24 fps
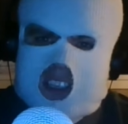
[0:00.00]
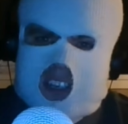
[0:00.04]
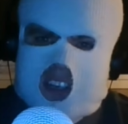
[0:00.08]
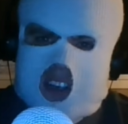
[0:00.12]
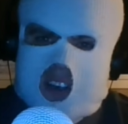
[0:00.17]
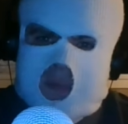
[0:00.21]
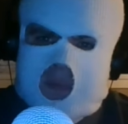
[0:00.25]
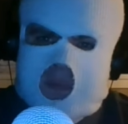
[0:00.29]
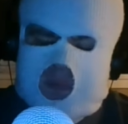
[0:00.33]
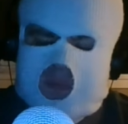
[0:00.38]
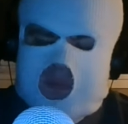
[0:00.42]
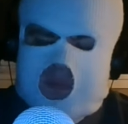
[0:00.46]

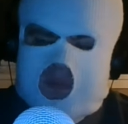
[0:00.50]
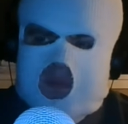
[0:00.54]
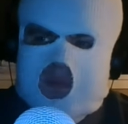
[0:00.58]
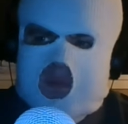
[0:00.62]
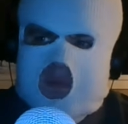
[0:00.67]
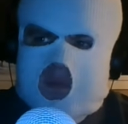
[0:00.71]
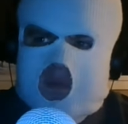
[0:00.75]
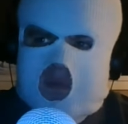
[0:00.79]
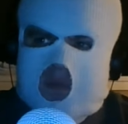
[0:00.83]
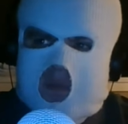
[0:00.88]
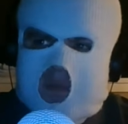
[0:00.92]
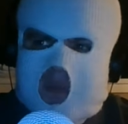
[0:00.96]
are
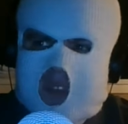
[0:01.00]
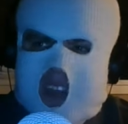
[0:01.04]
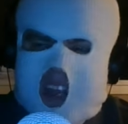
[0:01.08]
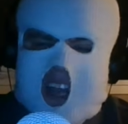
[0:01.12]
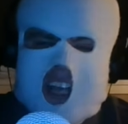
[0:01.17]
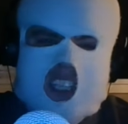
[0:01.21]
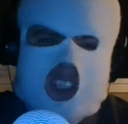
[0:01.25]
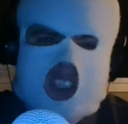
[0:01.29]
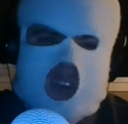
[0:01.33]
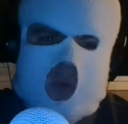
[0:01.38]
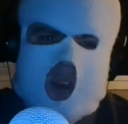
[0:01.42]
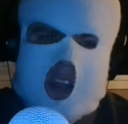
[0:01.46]

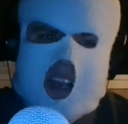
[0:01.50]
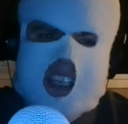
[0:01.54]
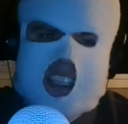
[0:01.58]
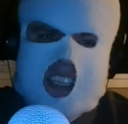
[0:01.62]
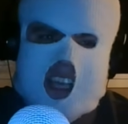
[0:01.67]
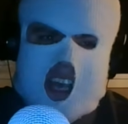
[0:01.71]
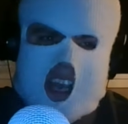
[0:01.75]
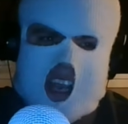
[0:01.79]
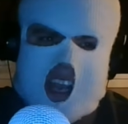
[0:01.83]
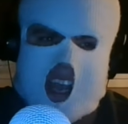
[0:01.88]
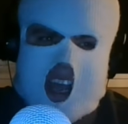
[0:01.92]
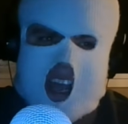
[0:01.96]
as quick as
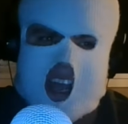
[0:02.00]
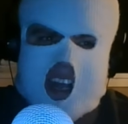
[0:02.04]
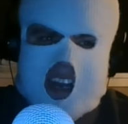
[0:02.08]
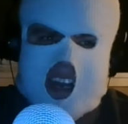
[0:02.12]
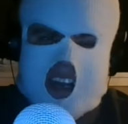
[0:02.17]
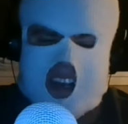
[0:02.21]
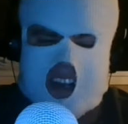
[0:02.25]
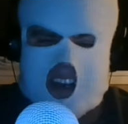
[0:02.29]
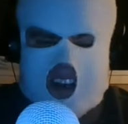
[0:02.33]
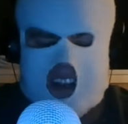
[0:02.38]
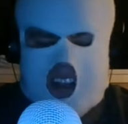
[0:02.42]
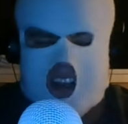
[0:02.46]
I
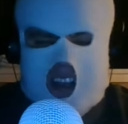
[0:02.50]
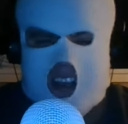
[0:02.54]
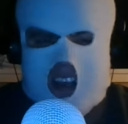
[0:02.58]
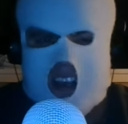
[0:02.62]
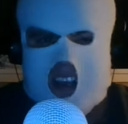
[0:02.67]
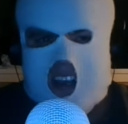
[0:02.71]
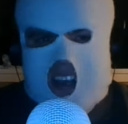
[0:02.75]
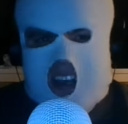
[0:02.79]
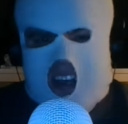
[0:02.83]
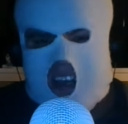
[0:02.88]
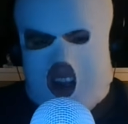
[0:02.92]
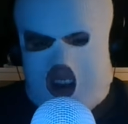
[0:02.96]
can,
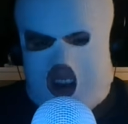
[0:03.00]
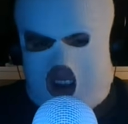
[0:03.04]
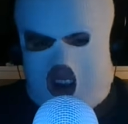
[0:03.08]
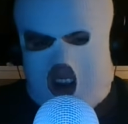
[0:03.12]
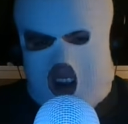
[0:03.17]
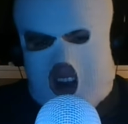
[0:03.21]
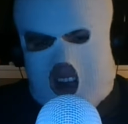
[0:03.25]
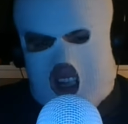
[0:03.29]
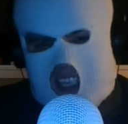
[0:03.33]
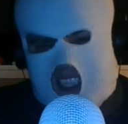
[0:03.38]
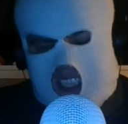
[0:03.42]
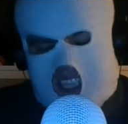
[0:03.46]
done
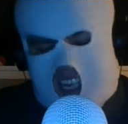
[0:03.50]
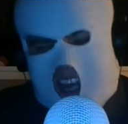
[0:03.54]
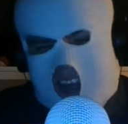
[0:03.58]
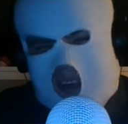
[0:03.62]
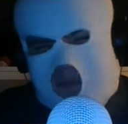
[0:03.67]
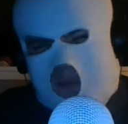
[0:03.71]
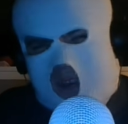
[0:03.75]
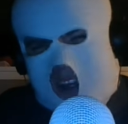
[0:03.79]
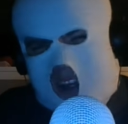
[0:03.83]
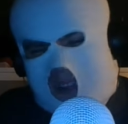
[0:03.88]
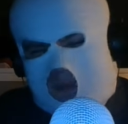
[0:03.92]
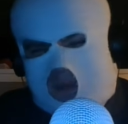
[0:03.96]
on time,
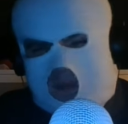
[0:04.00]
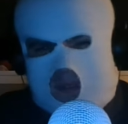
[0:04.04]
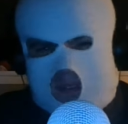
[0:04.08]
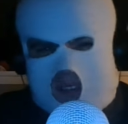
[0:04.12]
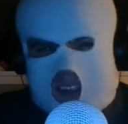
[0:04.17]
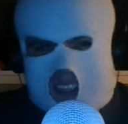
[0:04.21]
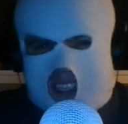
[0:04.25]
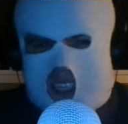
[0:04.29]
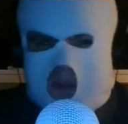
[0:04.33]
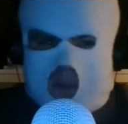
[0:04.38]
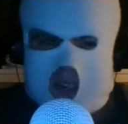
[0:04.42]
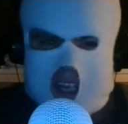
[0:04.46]
but
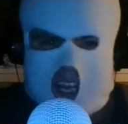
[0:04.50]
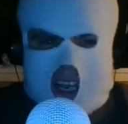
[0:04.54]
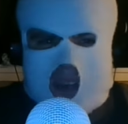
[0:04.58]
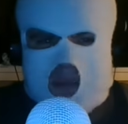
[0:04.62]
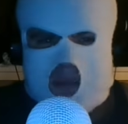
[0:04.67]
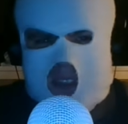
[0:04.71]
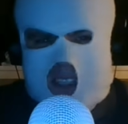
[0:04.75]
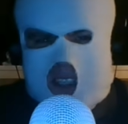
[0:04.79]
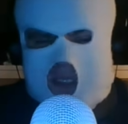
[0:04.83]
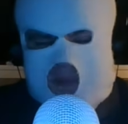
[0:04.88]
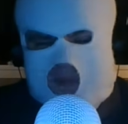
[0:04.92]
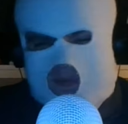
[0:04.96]

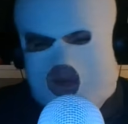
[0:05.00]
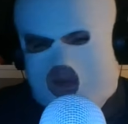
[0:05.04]
sometimes,